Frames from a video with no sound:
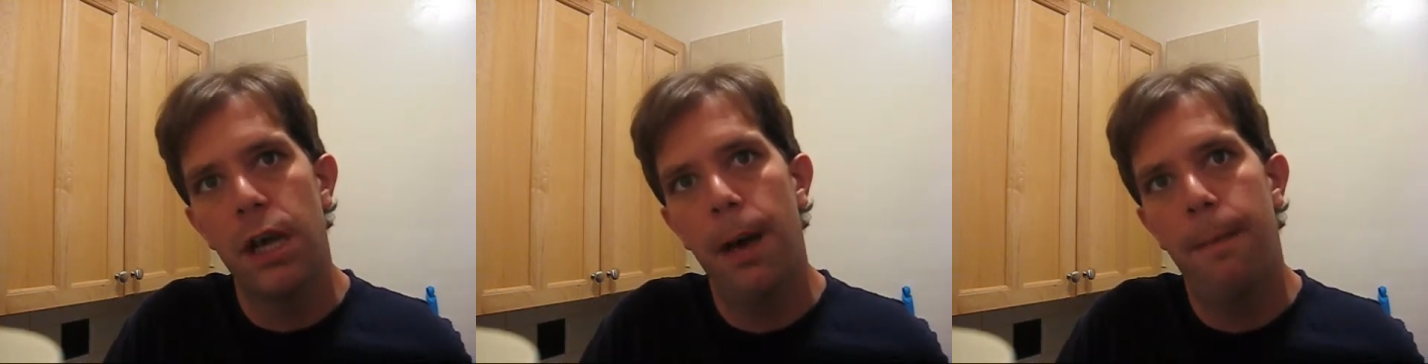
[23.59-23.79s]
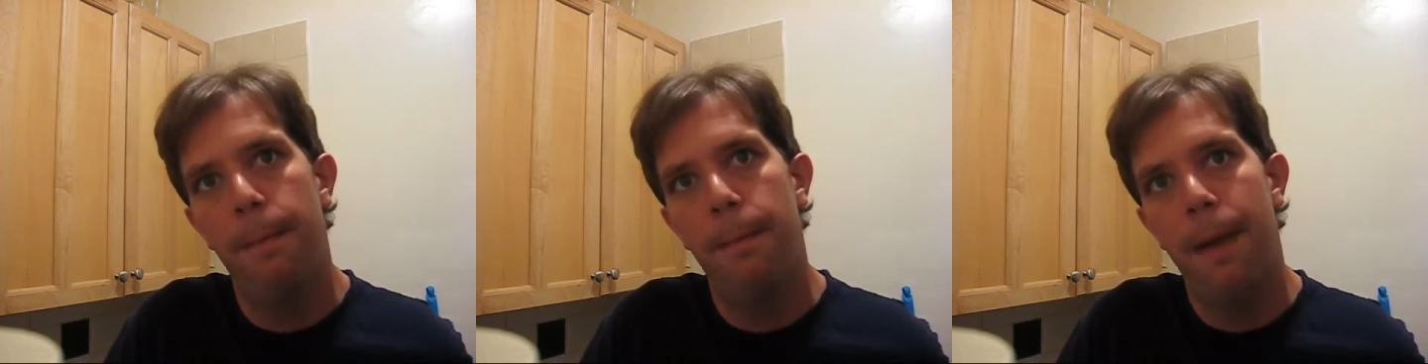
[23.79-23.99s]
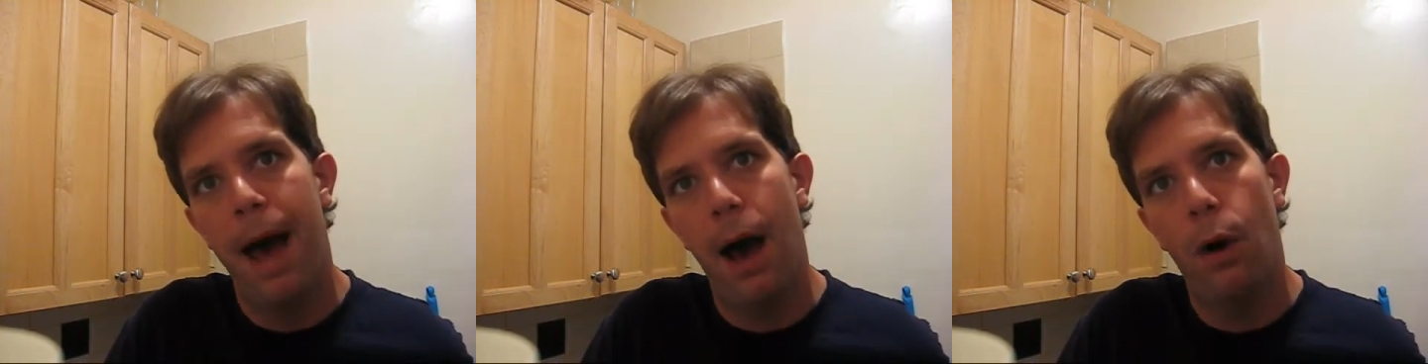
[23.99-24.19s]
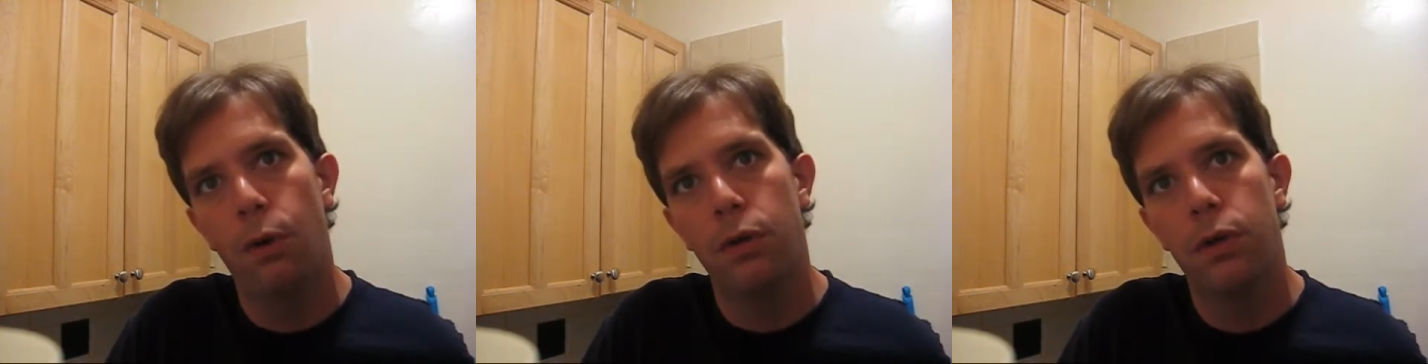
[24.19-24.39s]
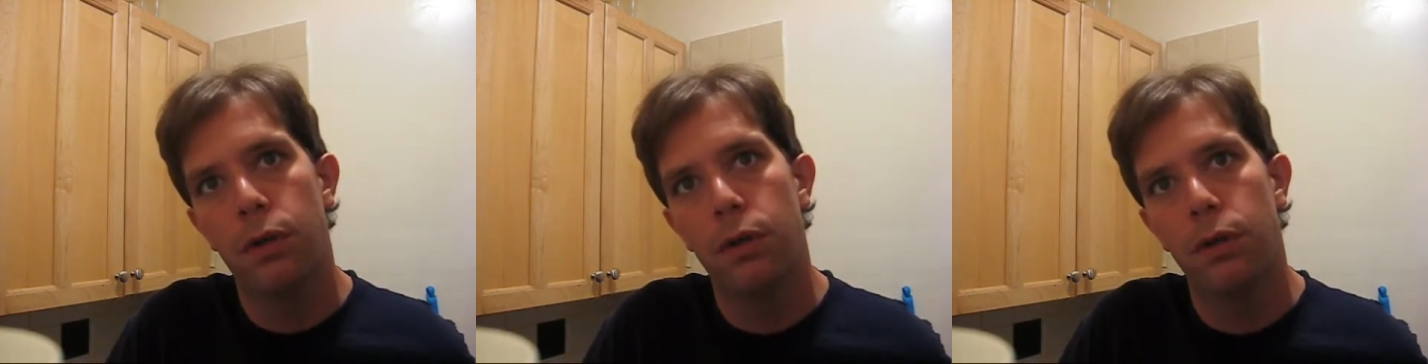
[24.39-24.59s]

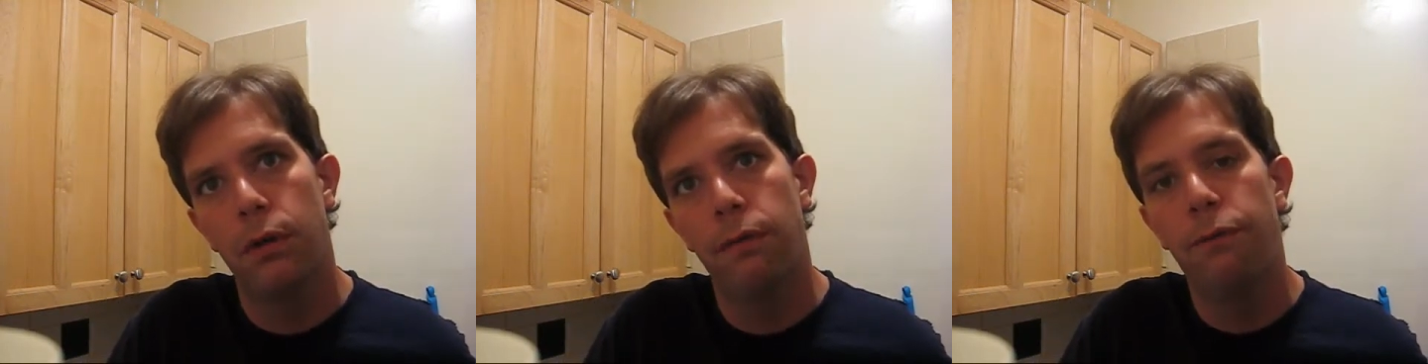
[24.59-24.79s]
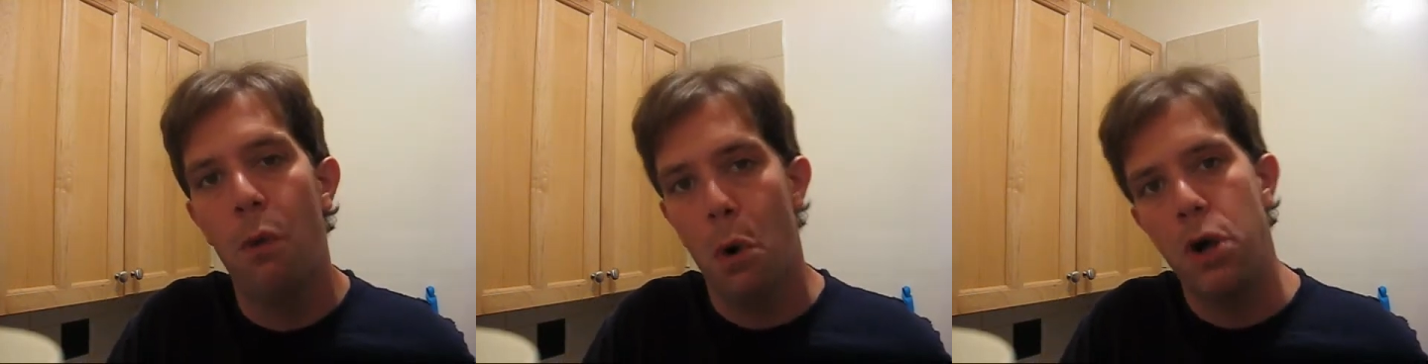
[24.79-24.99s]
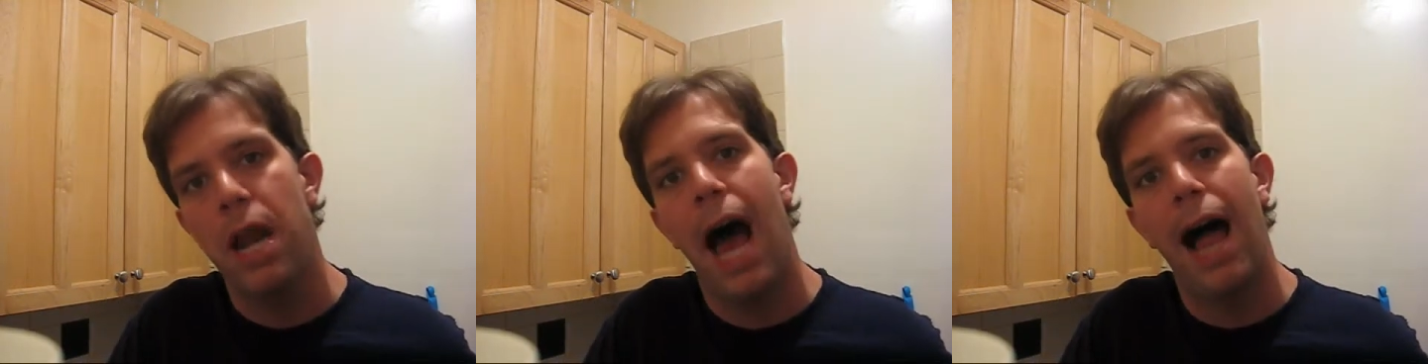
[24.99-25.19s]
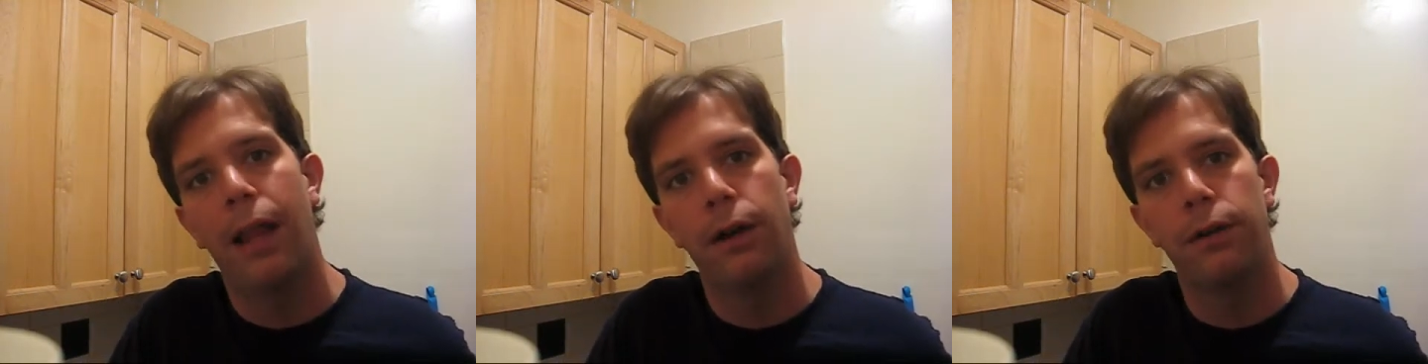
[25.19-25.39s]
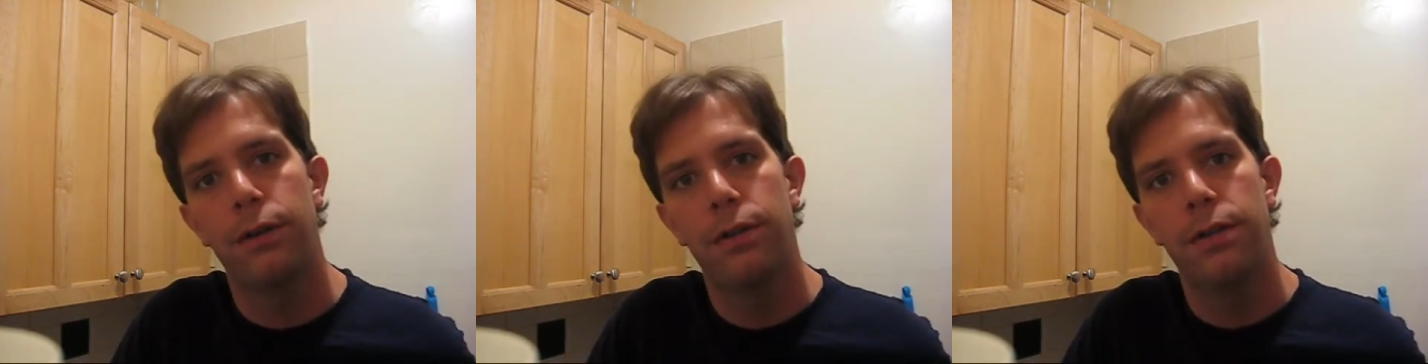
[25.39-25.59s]
about
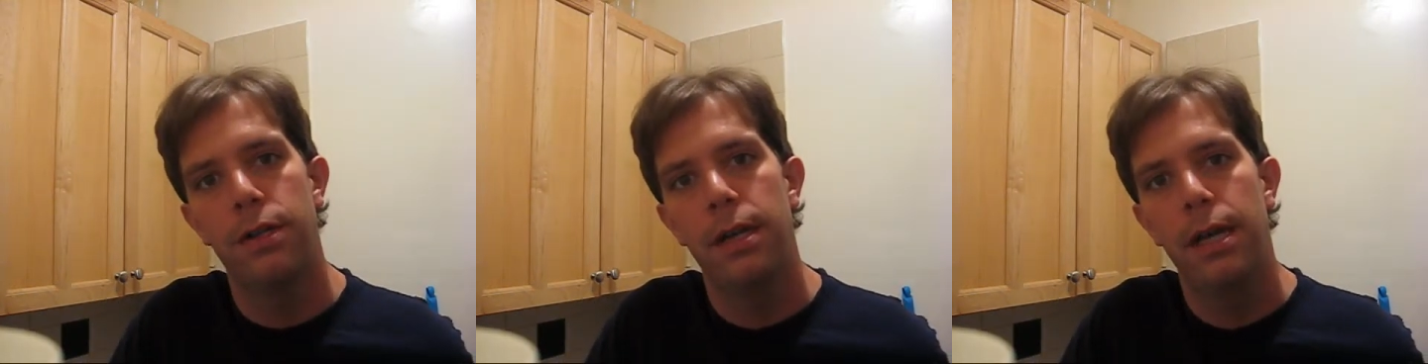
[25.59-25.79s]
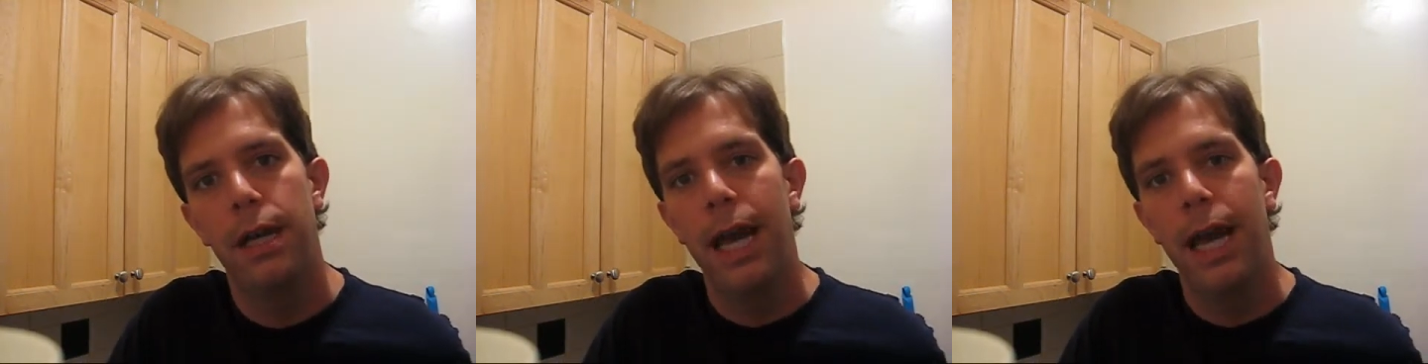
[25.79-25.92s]
$4.